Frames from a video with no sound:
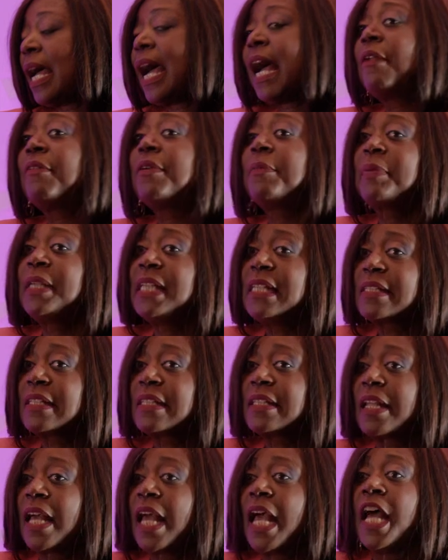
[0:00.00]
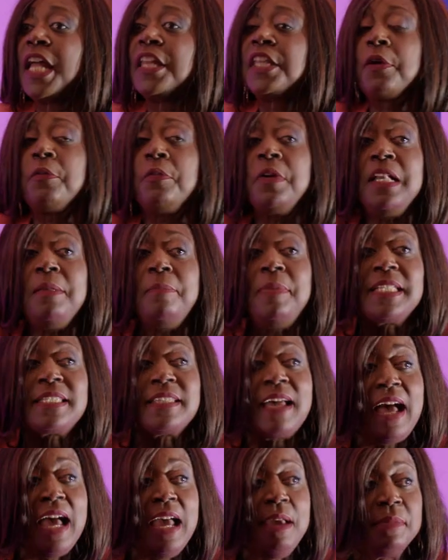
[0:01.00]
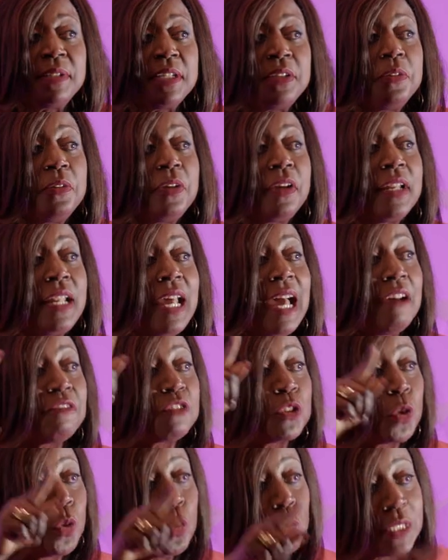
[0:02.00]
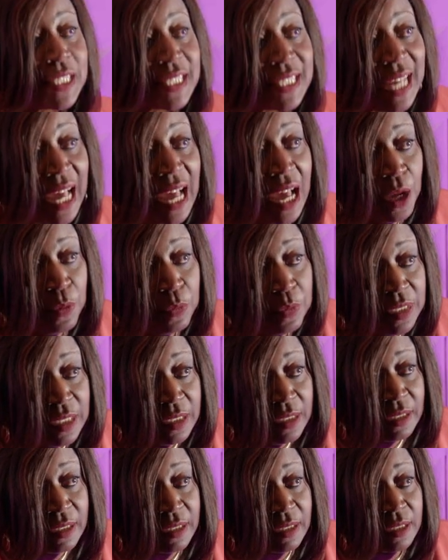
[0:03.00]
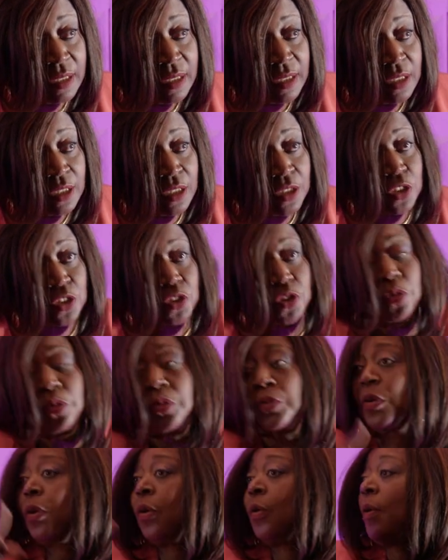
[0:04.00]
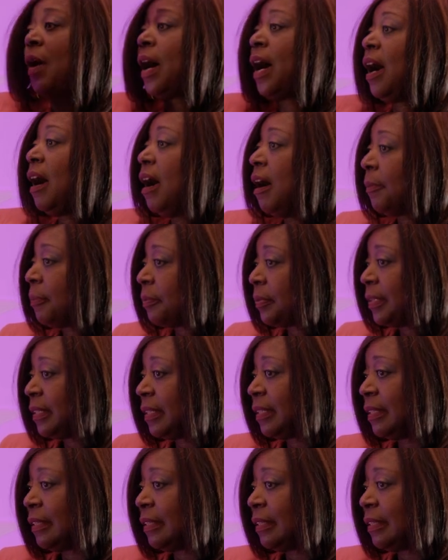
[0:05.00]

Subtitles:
I'll repeat it. There will be times that you're going to have to go down to go up.